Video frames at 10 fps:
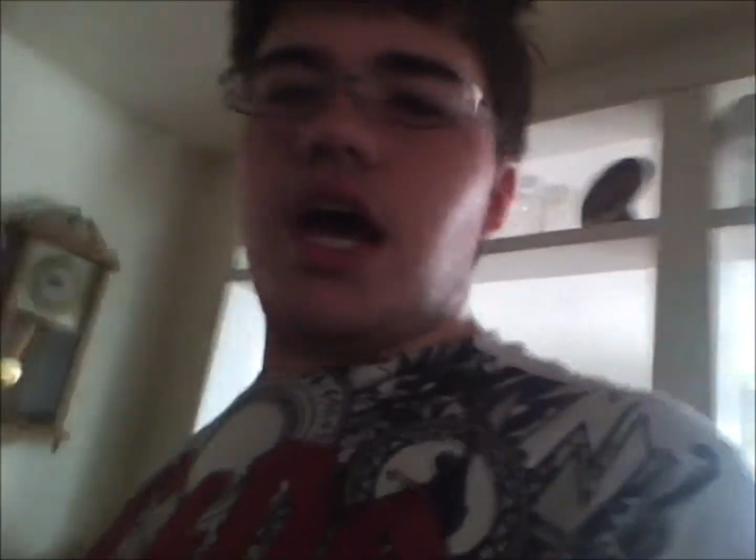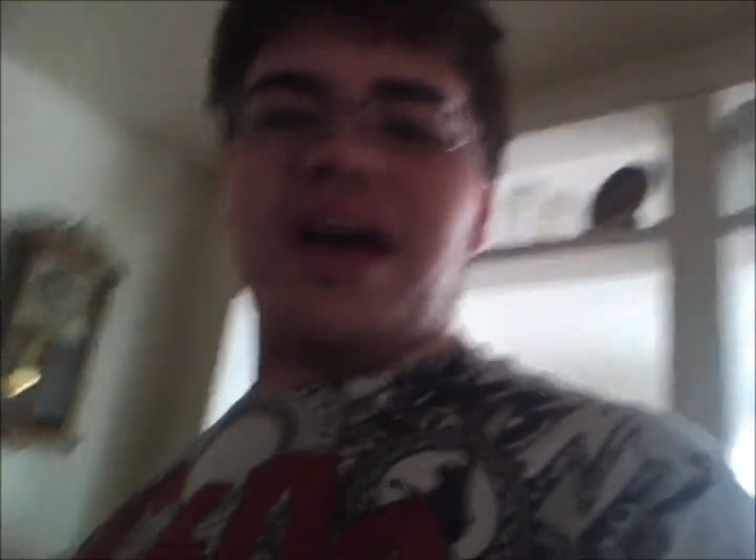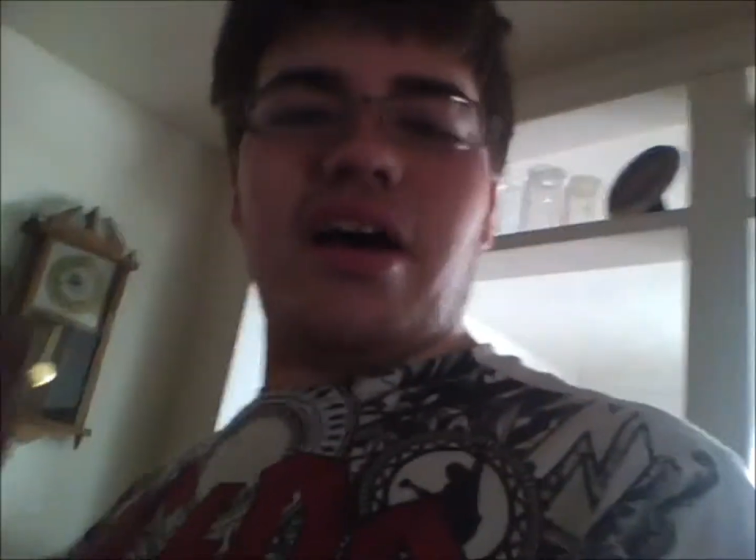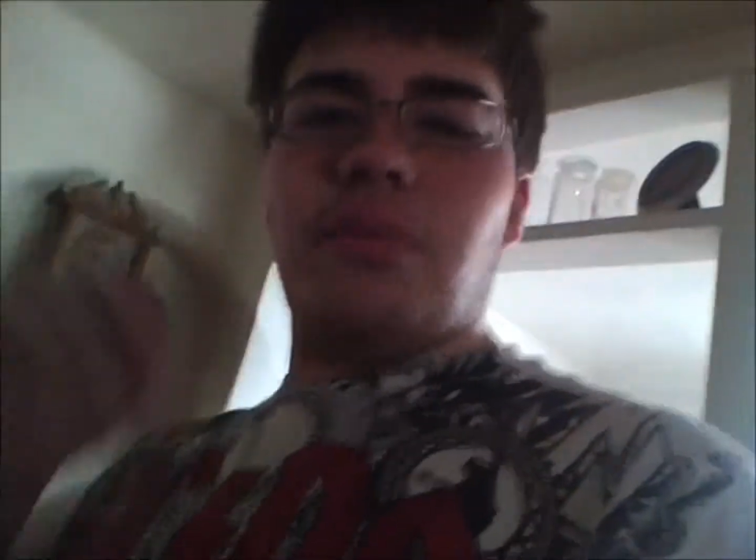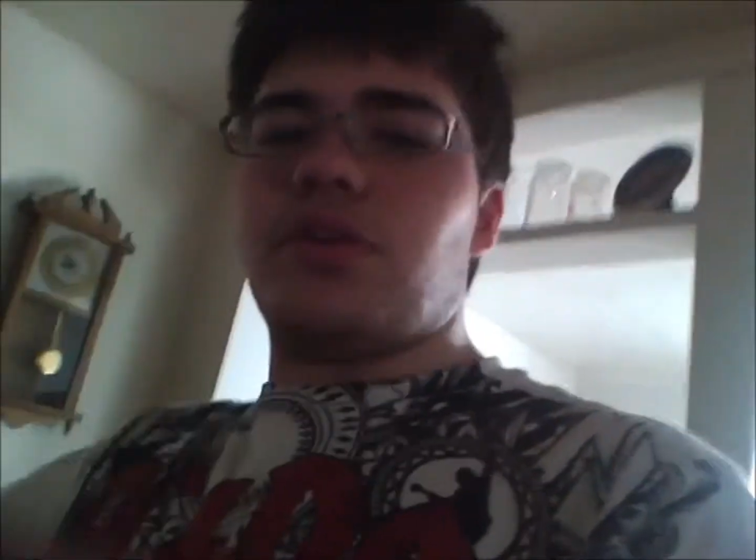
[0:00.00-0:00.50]

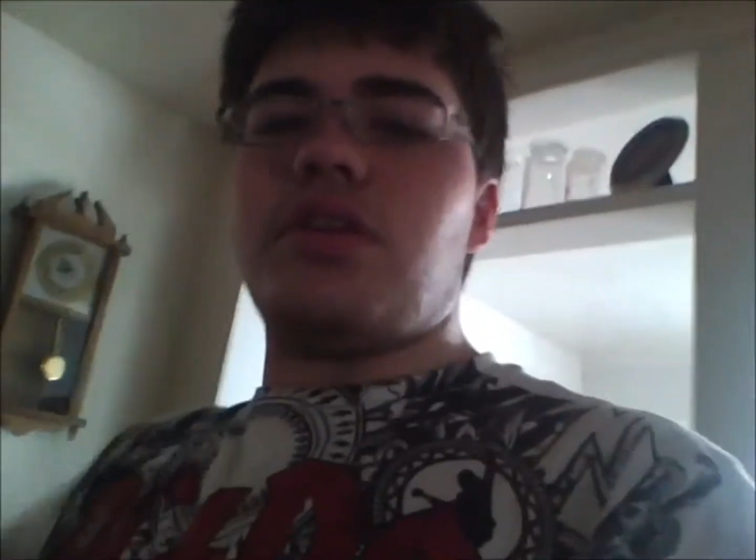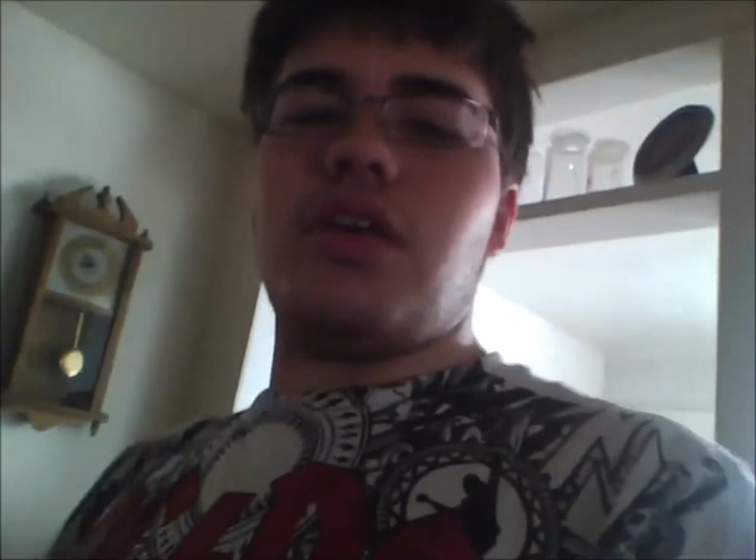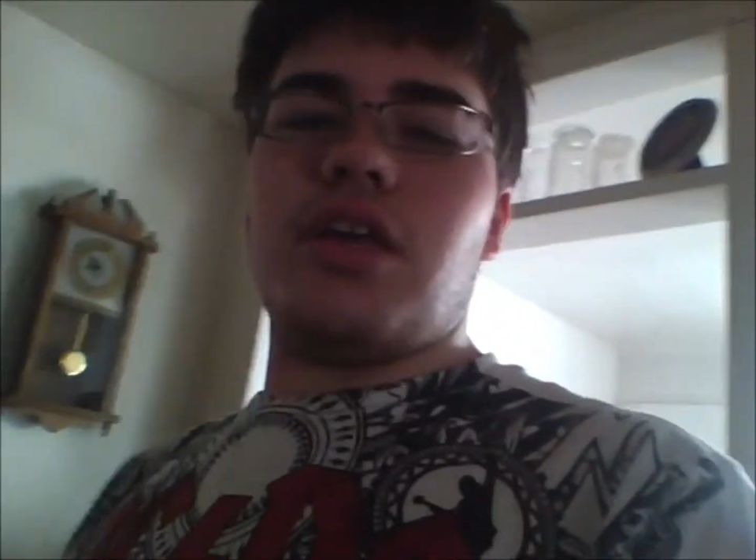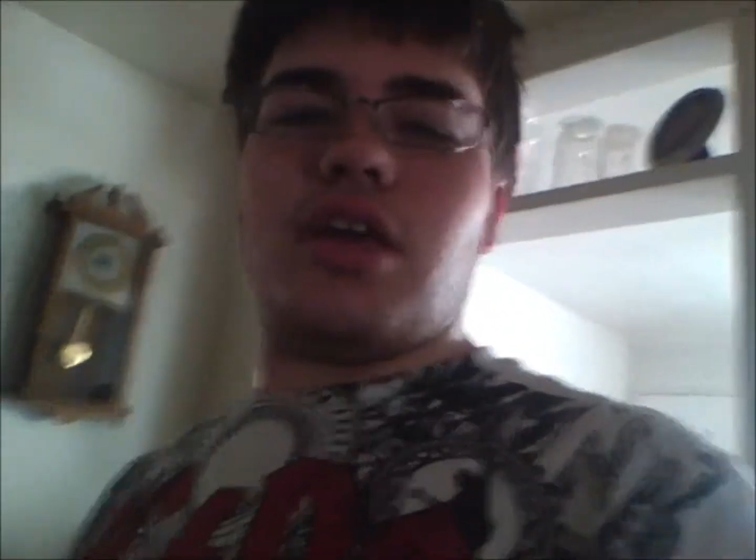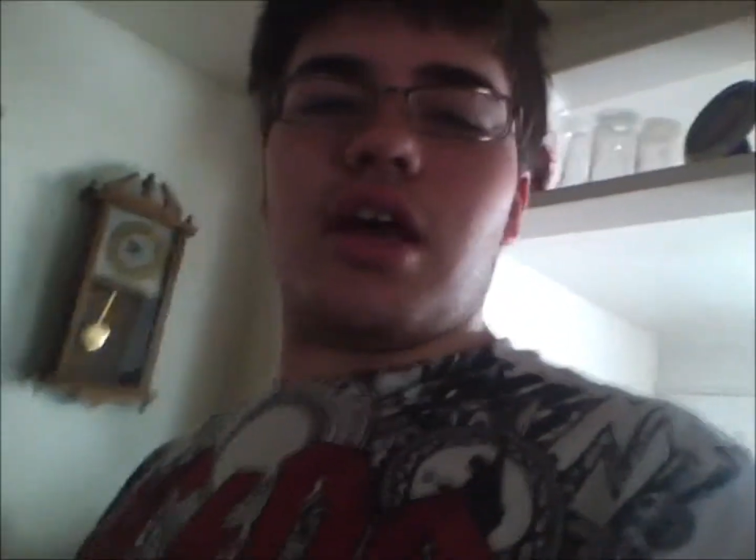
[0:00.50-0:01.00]
I'll put
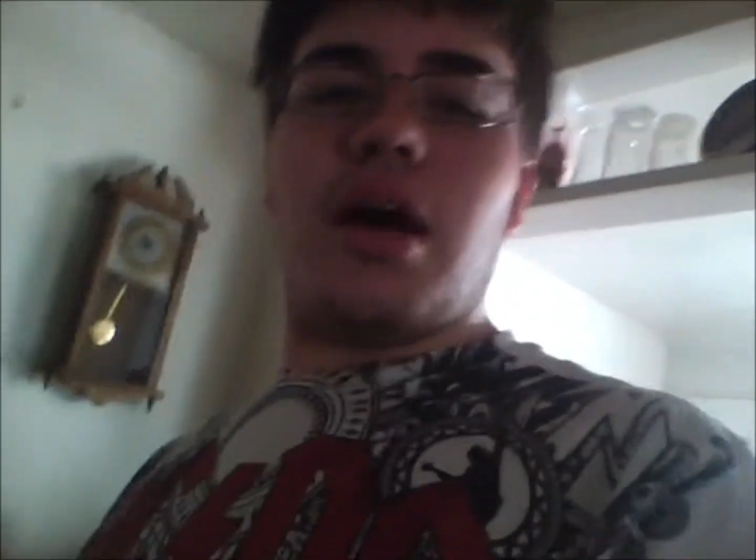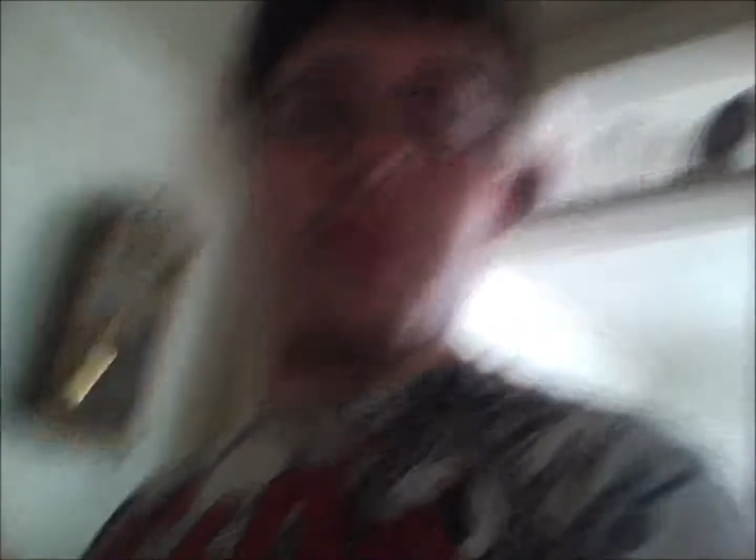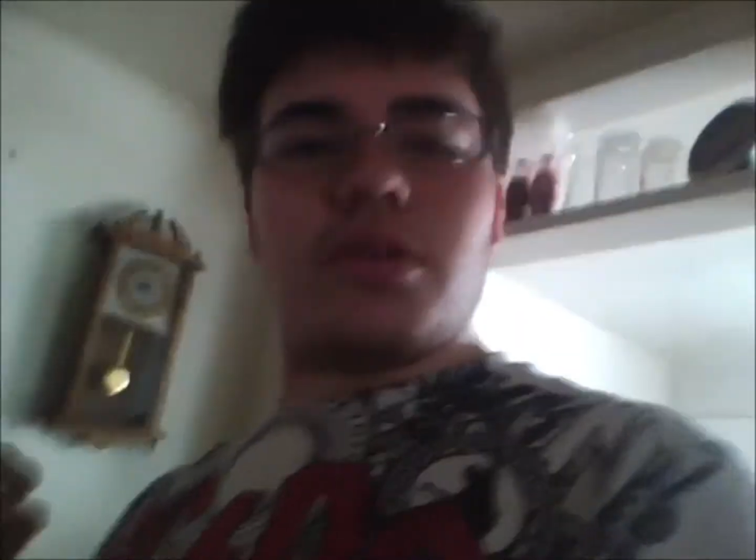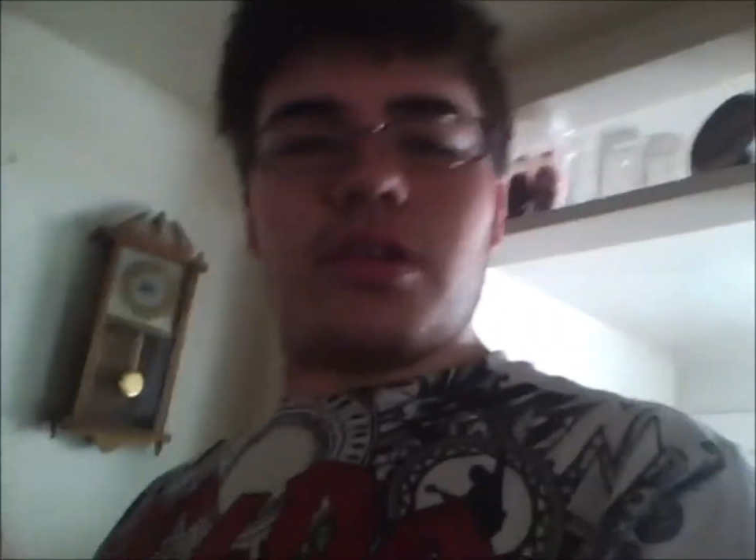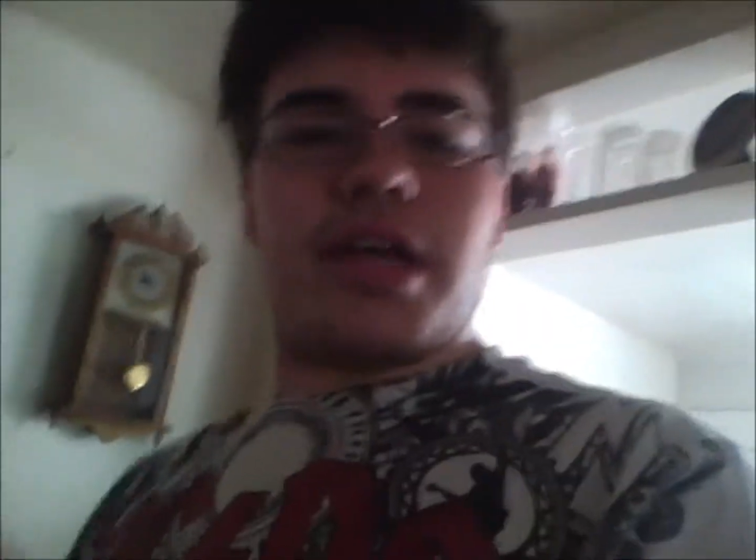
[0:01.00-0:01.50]
the I'll
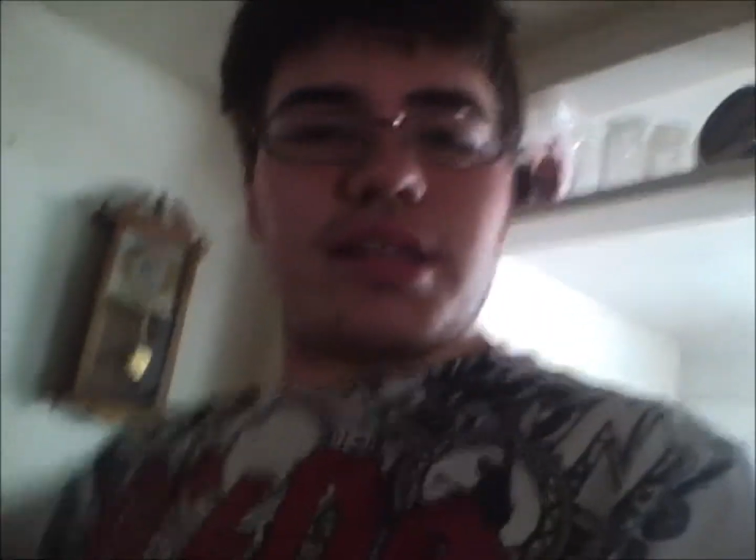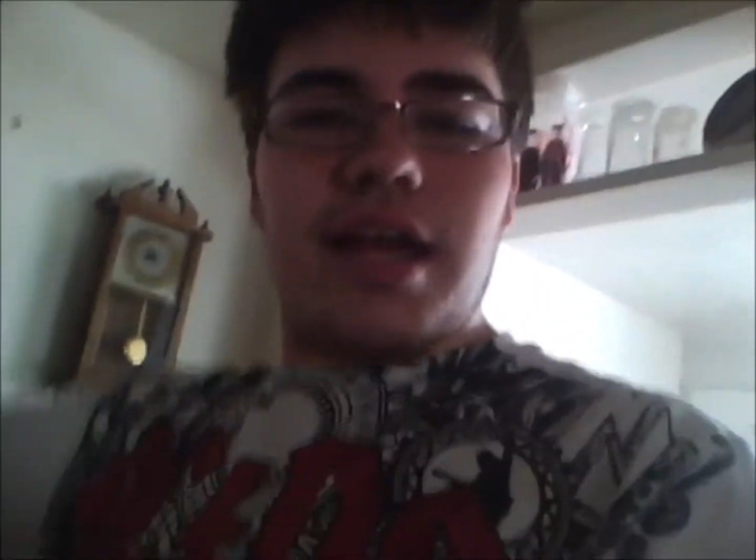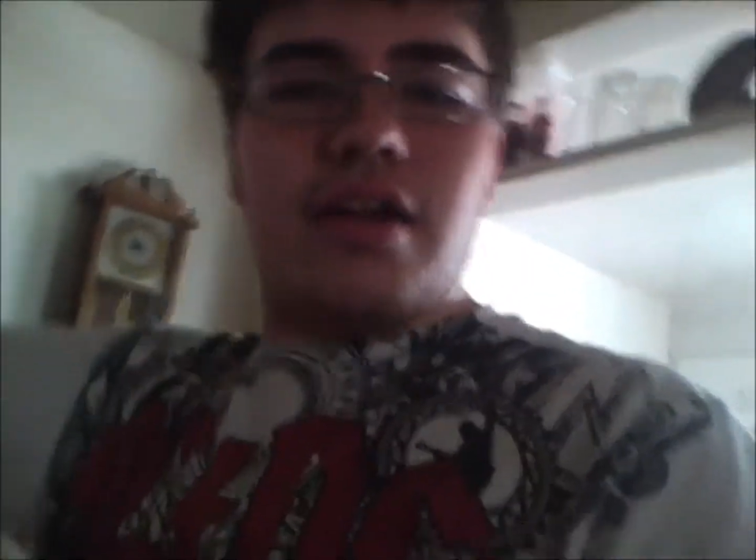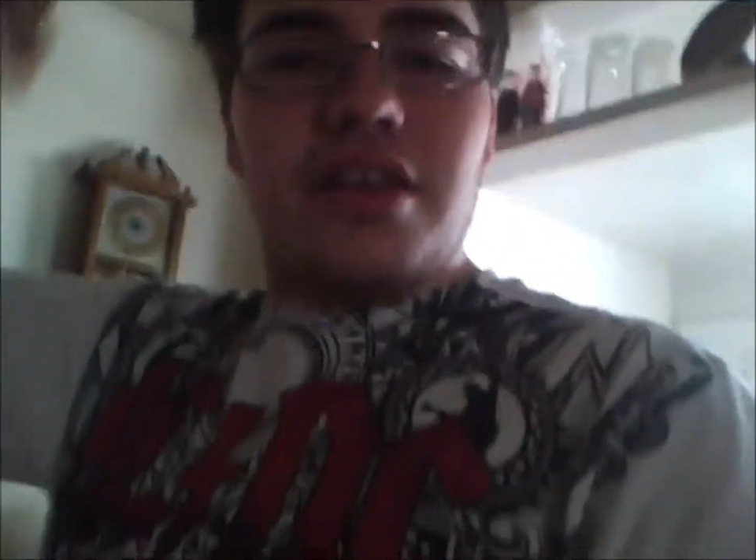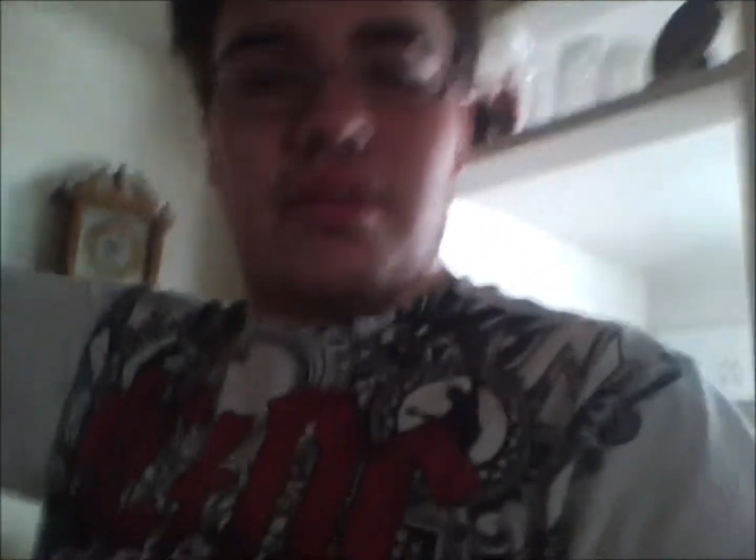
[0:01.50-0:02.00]
put the link
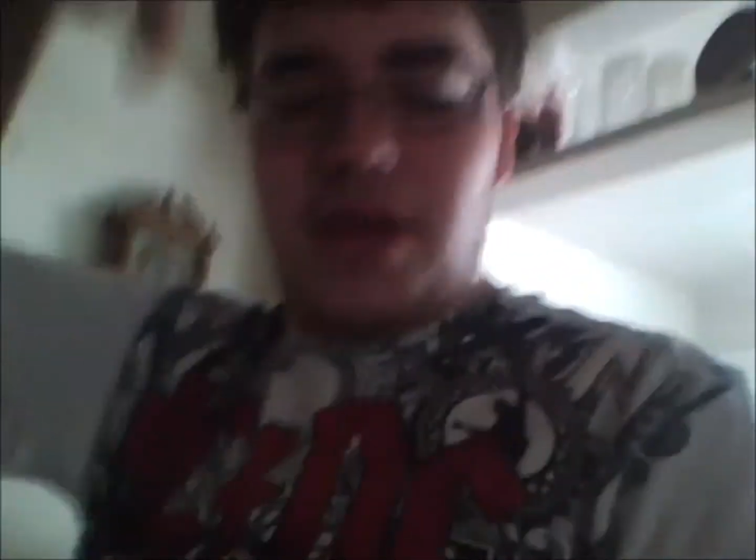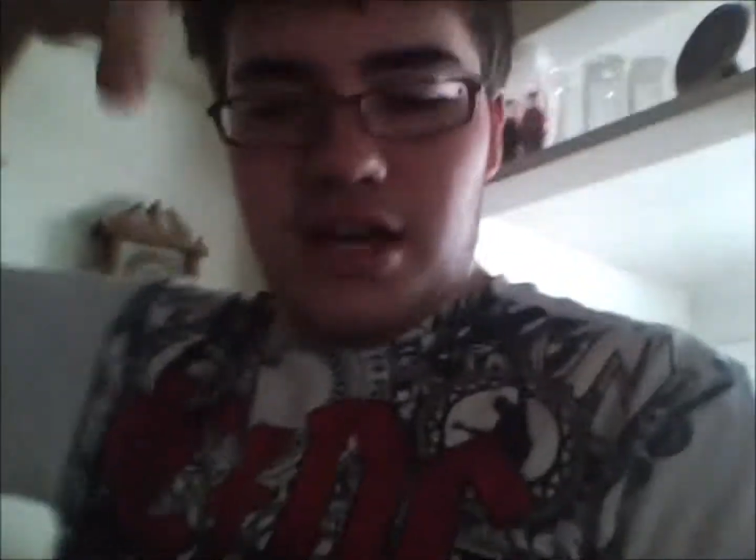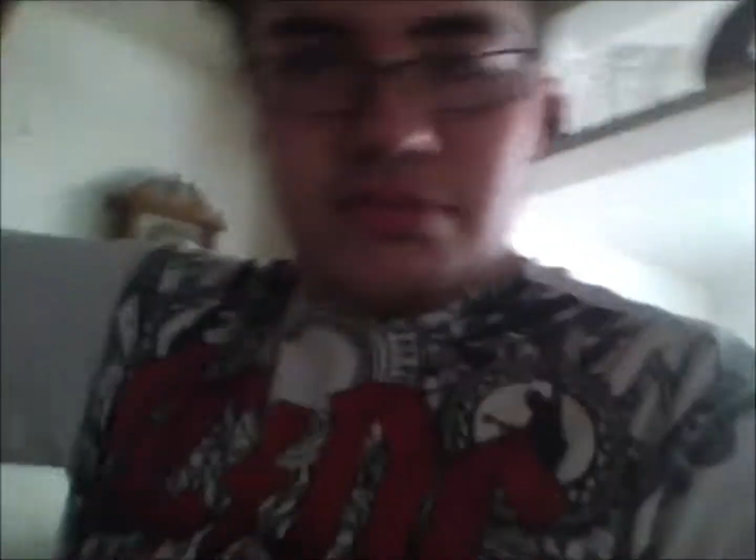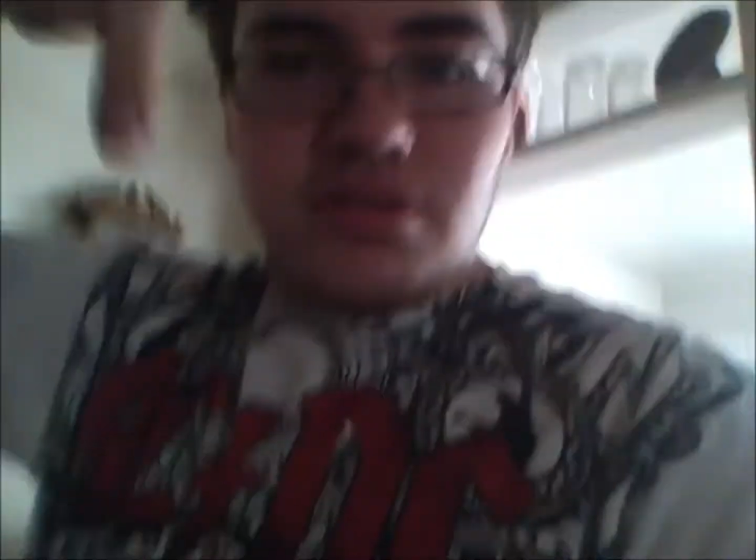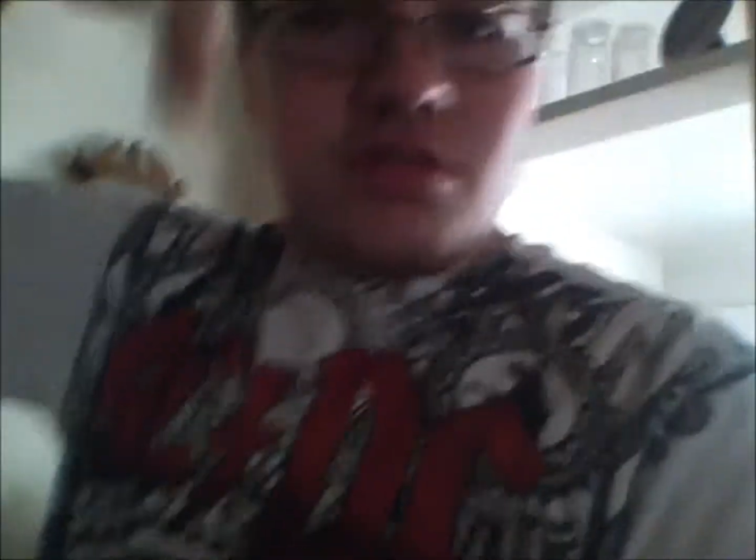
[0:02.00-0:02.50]
down at the bottom.